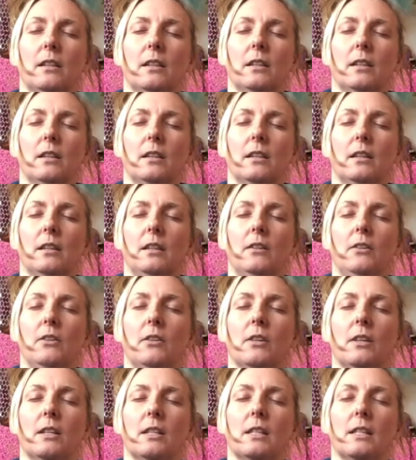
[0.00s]
And you can
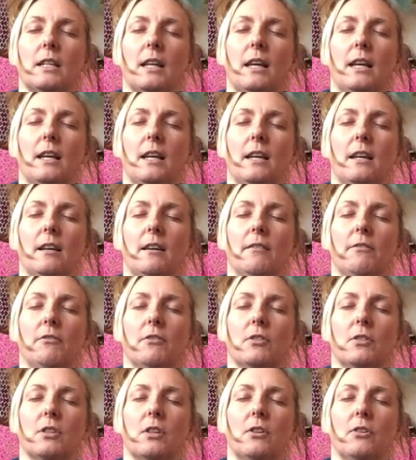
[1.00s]
stay here for as
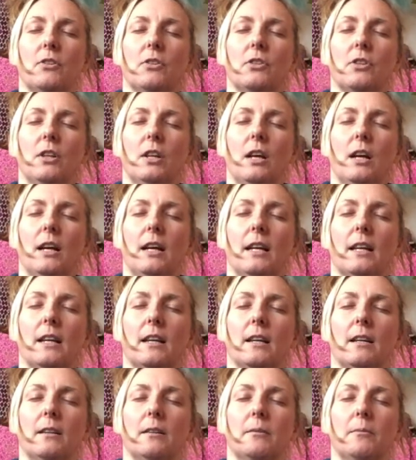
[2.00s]
long as you like.
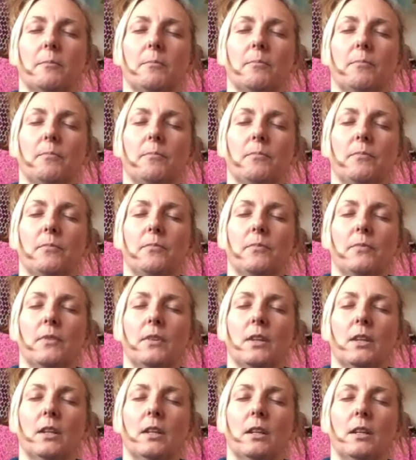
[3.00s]

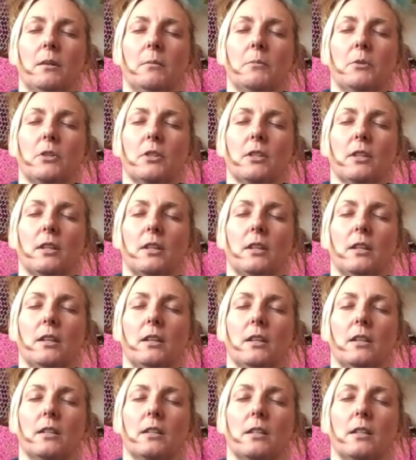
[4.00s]
And I'm just going to
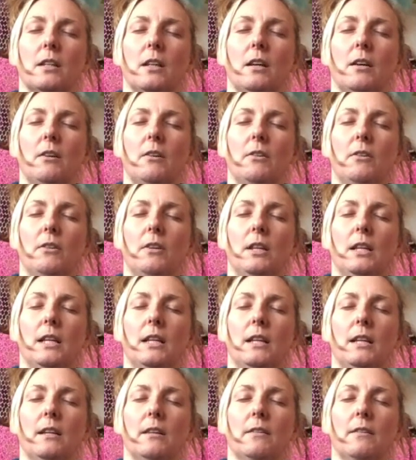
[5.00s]
slowly
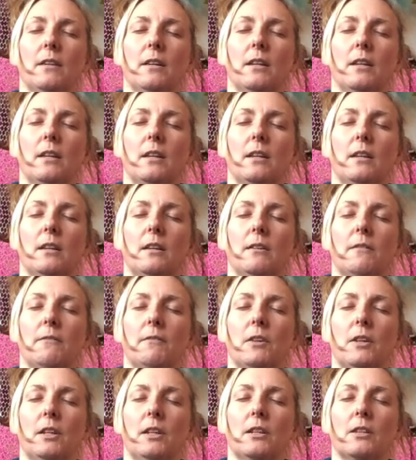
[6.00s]
find
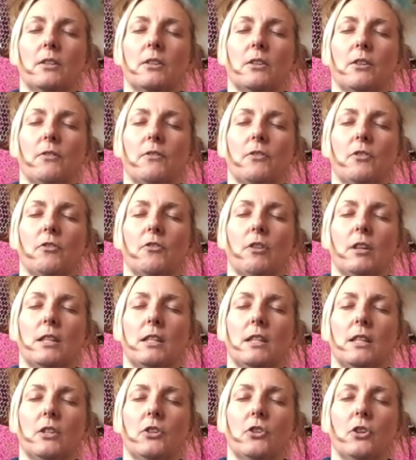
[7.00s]
a soft
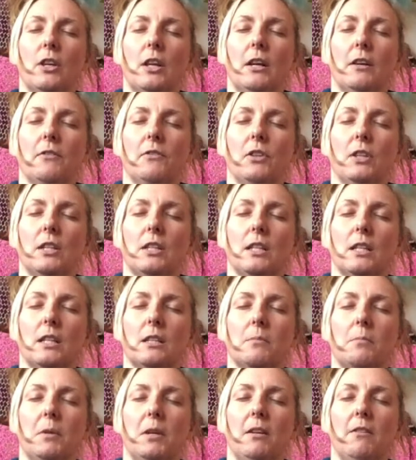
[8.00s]
transition out of this
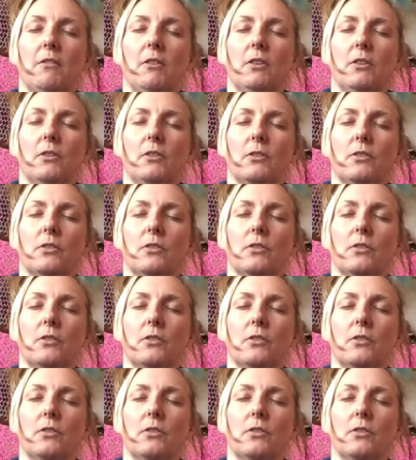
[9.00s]
experience.